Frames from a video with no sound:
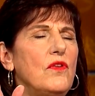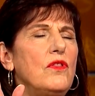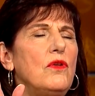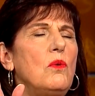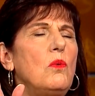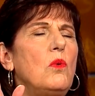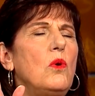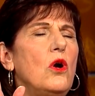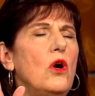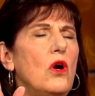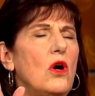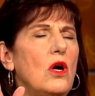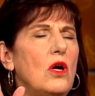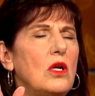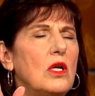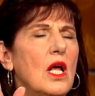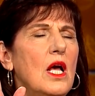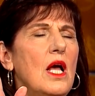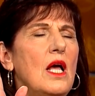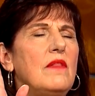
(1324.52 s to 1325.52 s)
over the
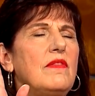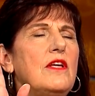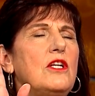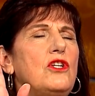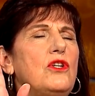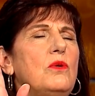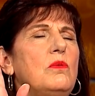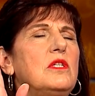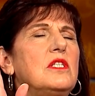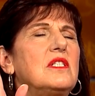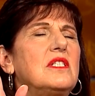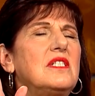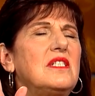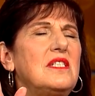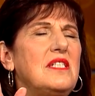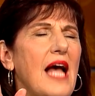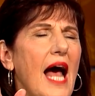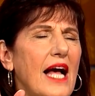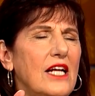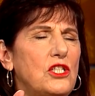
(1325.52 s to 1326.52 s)
world, that you will
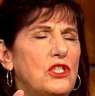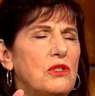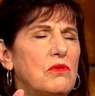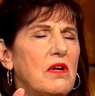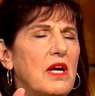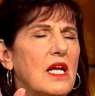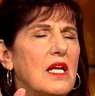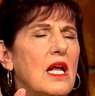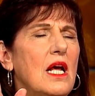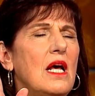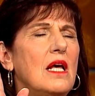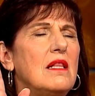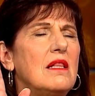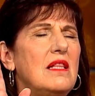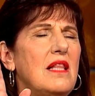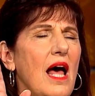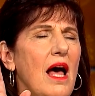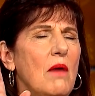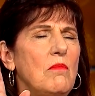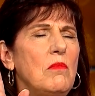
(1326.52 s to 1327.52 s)
saturate
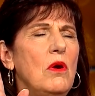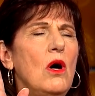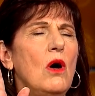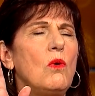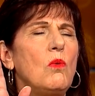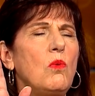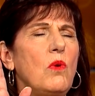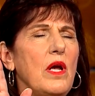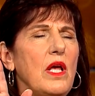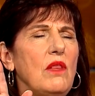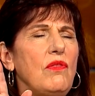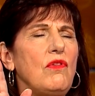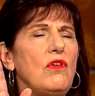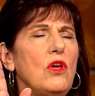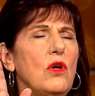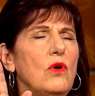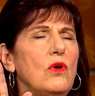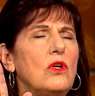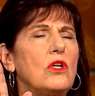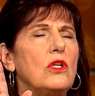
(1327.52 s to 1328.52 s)
them
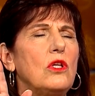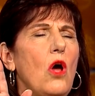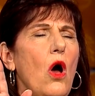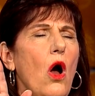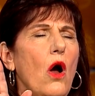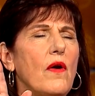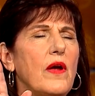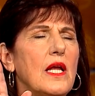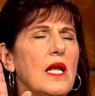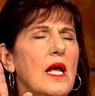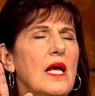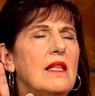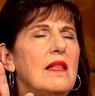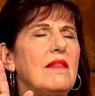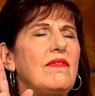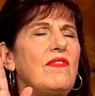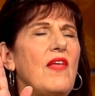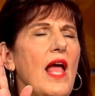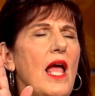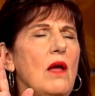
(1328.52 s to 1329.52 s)
with your glory,
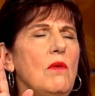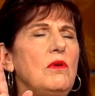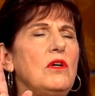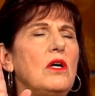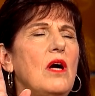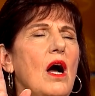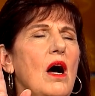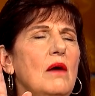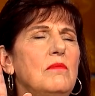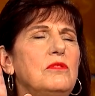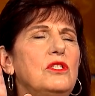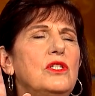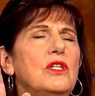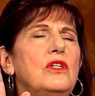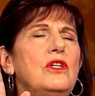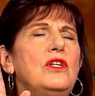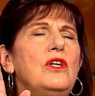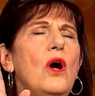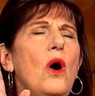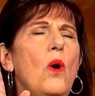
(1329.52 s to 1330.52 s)
that they will
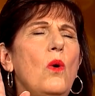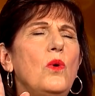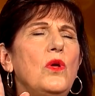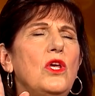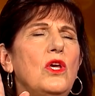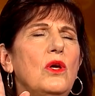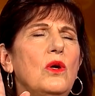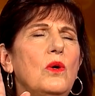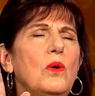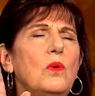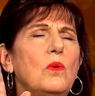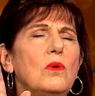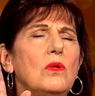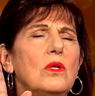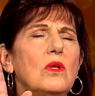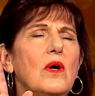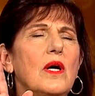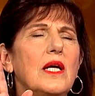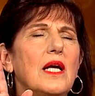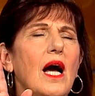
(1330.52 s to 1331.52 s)
come to know
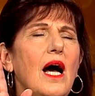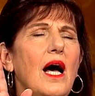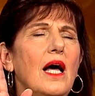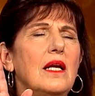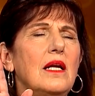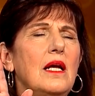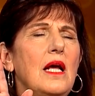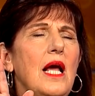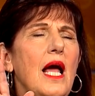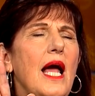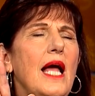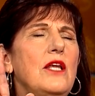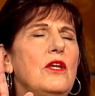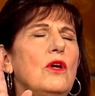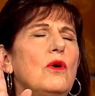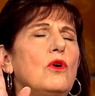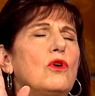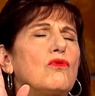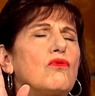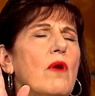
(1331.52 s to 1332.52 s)
you, Lord God,
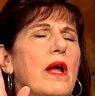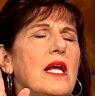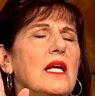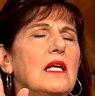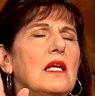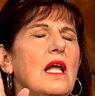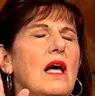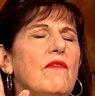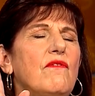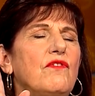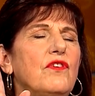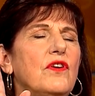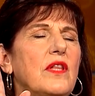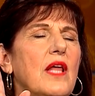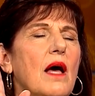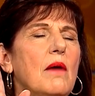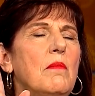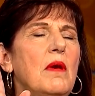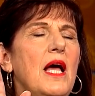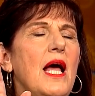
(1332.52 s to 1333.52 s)
and your great love
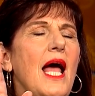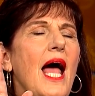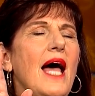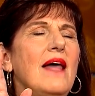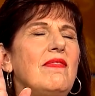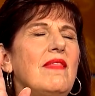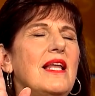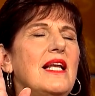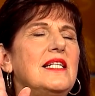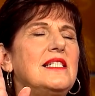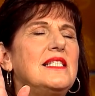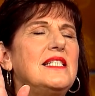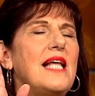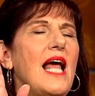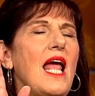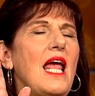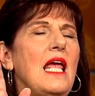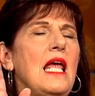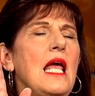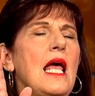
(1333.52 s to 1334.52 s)
for them. And that
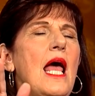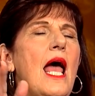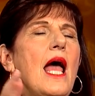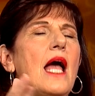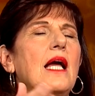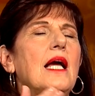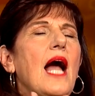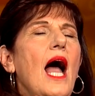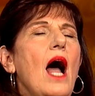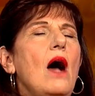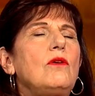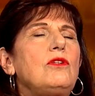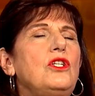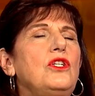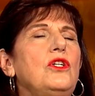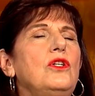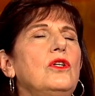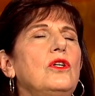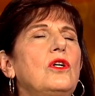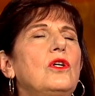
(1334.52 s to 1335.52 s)
as they
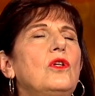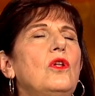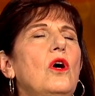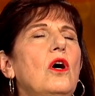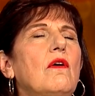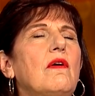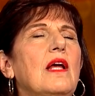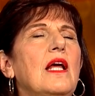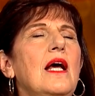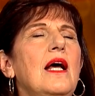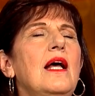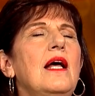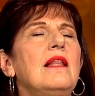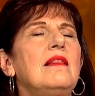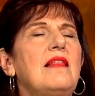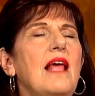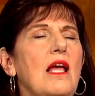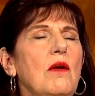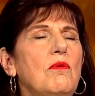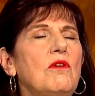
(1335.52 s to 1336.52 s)
encounter your glory,
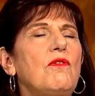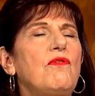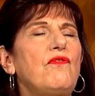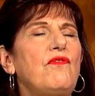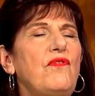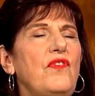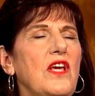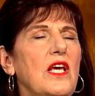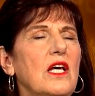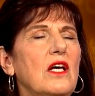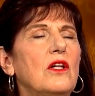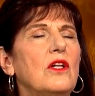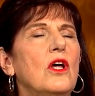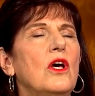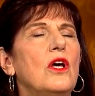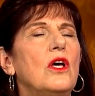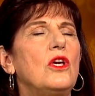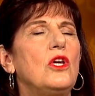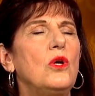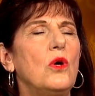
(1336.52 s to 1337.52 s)
they will
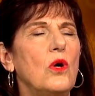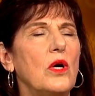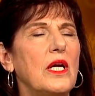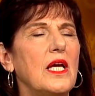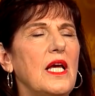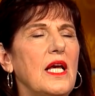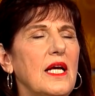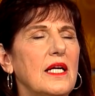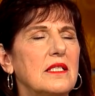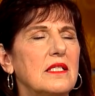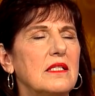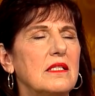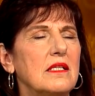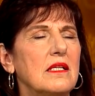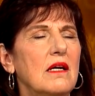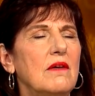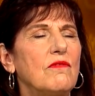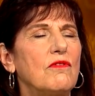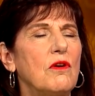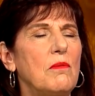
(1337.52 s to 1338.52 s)
feel your
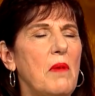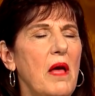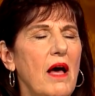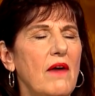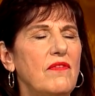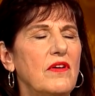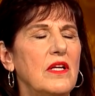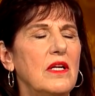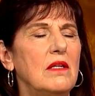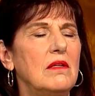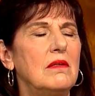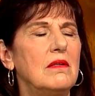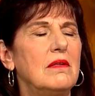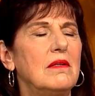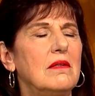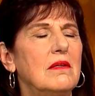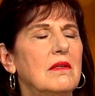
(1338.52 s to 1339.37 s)
kiss from heaven.